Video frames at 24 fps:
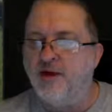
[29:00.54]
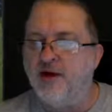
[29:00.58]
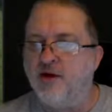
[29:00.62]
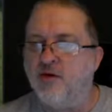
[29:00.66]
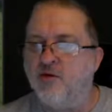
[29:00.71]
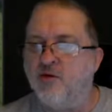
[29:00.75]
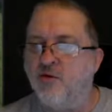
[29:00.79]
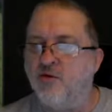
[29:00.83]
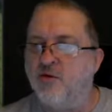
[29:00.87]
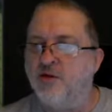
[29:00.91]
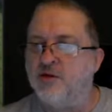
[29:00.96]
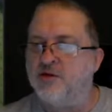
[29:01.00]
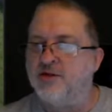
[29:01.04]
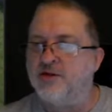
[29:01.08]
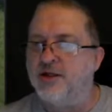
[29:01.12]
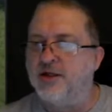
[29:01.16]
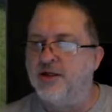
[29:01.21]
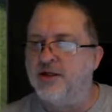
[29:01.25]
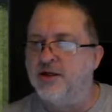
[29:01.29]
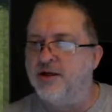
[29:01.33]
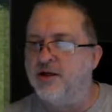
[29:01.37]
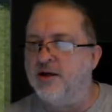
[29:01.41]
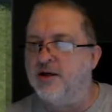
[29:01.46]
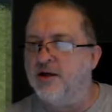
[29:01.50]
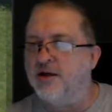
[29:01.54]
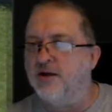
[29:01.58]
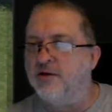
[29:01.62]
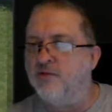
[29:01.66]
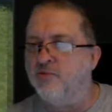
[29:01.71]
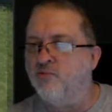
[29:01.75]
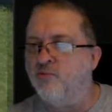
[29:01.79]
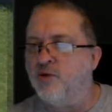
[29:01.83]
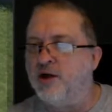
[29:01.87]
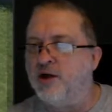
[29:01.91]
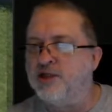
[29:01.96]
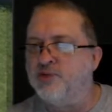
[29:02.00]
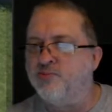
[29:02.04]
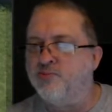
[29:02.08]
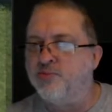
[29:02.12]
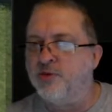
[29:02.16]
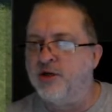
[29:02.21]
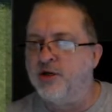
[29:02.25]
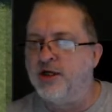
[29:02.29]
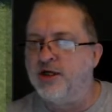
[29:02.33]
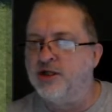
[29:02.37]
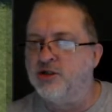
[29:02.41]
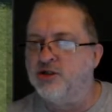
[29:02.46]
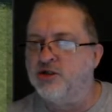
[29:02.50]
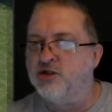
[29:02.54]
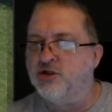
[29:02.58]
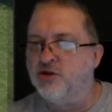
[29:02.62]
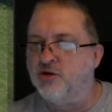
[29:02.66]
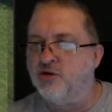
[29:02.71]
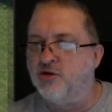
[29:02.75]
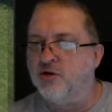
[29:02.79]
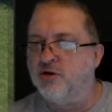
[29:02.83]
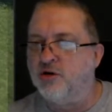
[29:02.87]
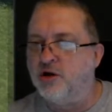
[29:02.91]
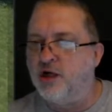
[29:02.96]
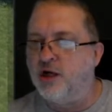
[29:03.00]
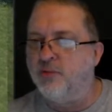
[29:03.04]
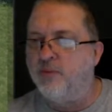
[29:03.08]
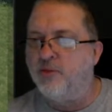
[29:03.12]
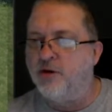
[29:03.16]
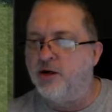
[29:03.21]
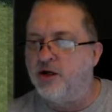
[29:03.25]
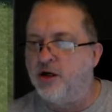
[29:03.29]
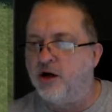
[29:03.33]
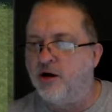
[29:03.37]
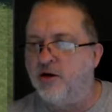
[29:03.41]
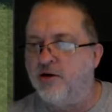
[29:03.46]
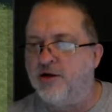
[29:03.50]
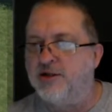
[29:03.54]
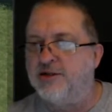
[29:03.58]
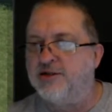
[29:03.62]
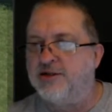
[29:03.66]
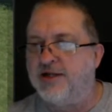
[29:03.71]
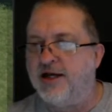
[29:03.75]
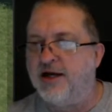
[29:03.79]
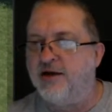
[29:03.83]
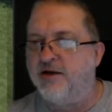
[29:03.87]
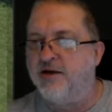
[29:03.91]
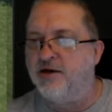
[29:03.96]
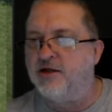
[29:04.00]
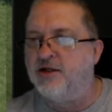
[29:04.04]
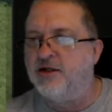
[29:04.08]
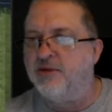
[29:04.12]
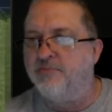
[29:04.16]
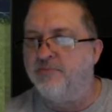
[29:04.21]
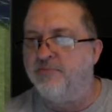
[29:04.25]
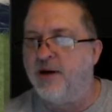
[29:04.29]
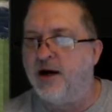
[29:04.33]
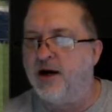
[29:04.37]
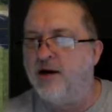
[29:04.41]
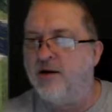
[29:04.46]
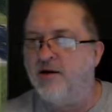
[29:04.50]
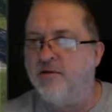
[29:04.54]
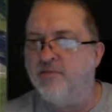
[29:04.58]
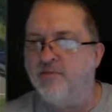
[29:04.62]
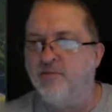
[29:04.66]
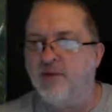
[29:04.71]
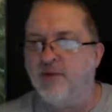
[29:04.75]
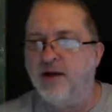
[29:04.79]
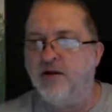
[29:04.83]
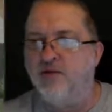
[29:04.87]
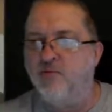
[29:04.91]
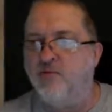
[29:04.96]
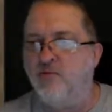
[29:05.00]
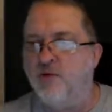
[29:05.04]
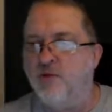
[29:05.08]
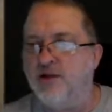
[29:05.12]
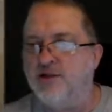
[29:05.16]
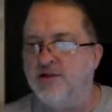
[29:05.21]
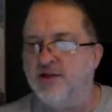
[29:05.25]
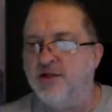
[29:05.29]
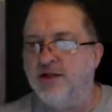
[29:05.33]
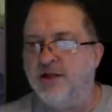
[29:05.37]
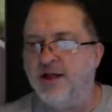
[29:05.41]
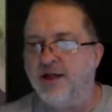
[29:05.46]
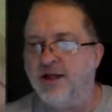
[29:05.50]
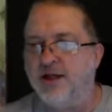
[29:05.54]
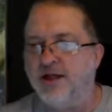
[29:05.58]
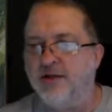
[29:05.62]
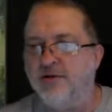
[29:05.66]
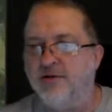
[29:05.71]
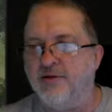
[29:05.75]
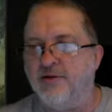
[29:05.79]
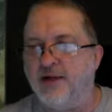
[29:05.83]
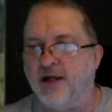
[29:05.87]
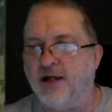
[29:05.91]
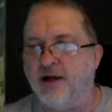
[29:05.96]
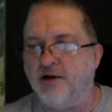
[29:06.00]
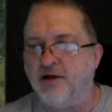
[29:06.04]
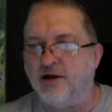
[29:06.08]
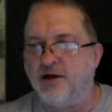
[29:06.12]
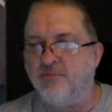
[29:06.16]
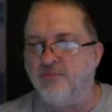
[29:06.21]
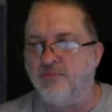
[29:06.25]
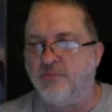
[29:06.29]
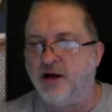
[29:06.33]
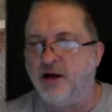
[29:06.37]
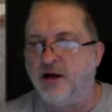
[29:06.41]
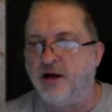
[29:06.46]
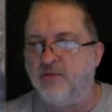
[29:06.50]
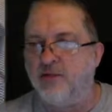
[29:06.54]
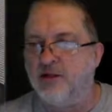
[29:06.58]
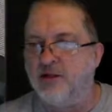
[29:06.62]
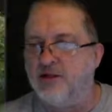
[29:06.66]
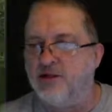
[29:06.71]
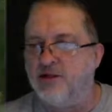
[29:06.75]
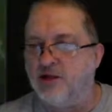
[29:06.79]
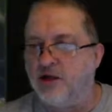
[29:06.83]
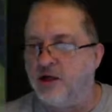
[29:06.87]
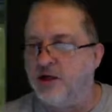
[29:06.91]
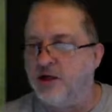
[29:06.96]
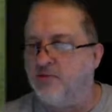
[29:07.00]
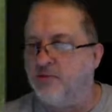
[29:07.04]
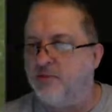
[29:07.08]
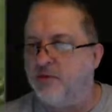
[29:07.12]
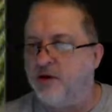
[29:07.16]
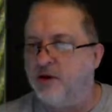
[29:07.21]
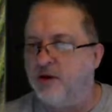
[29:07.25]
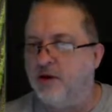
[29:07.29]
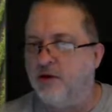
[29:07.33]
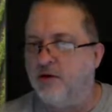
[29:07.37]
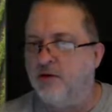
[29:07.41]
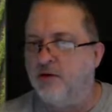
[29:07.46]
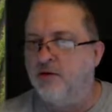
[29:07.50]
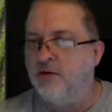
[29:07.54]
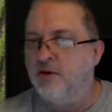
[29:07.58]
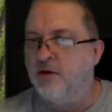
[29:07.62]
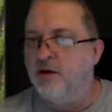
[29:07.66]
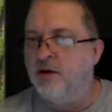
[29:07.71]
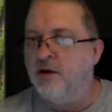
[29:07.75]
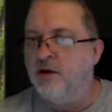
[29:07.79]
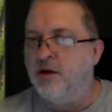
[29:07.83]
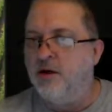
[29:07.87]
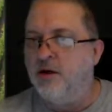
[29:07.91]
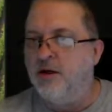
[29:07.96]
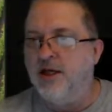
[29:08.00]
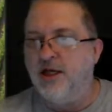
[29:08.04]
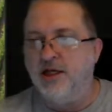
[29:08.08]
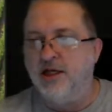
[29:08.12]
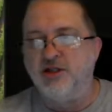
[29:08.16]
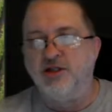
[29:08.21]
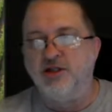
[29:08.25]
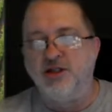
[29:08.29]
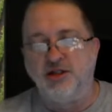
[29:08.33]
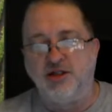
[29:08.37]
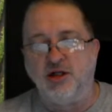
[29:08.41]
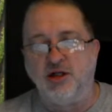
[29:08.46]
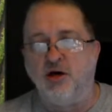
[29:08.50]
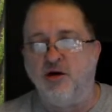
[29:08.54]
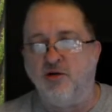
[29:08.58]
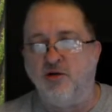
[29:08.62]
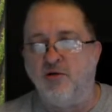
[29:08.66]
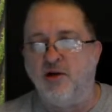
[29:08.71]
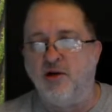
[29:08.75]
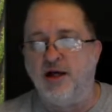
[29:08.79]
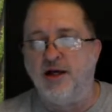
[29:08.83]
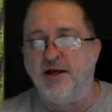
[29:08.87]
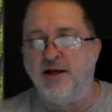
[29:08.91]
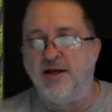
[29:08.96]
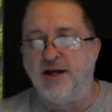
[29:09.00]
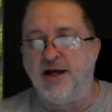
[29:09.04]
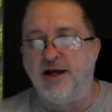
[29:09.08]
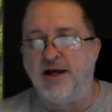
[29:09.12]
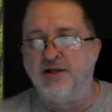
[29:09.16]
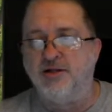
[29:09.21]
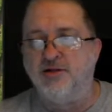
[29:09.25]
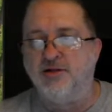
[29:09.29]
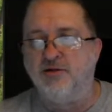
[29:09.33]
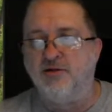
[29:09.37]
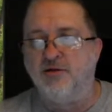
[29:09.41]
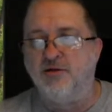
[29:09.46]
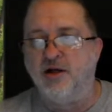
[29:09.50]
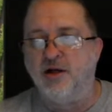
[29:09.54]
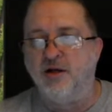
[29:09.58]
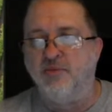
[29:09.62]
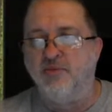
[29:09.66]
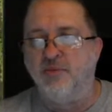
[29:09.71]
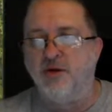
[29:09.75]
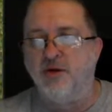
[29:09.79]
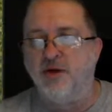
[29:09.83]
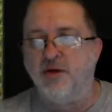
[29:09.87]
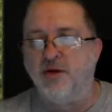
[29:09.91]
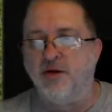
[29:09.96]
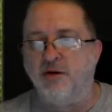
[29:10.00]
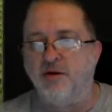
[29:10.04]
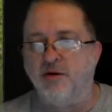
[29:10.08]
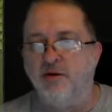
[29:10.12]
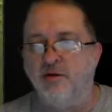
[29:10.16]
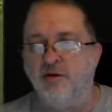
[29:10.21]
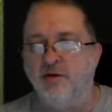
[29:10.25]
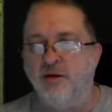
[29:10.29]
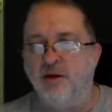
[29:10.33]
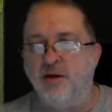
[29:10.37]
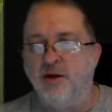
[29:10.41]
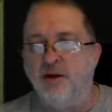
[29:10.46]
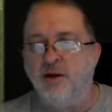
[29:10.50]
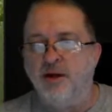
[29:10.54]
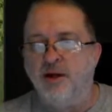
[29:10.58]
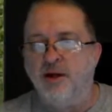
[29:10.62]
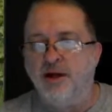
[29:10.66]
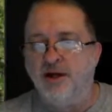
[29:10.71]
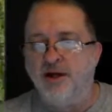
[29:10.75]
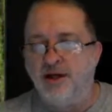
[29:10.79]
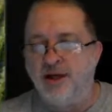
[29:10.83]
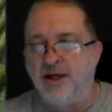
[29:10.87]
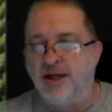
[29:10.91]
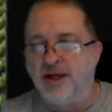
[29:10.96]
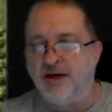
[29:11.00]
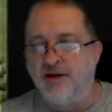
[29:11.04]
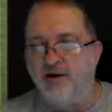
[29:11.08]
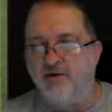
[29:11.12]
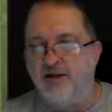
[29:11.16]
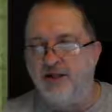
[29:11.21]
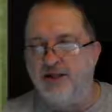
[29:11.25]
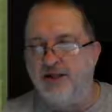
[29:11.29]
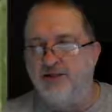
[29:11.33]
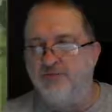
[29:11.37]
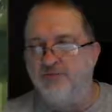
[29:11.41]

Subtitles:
of course, in West Bridge, your lumber yard is down here at the bottom. And once again, down here at the bottom is your lumber yard. It's just a whole lot nicer lumber yard. Again, on this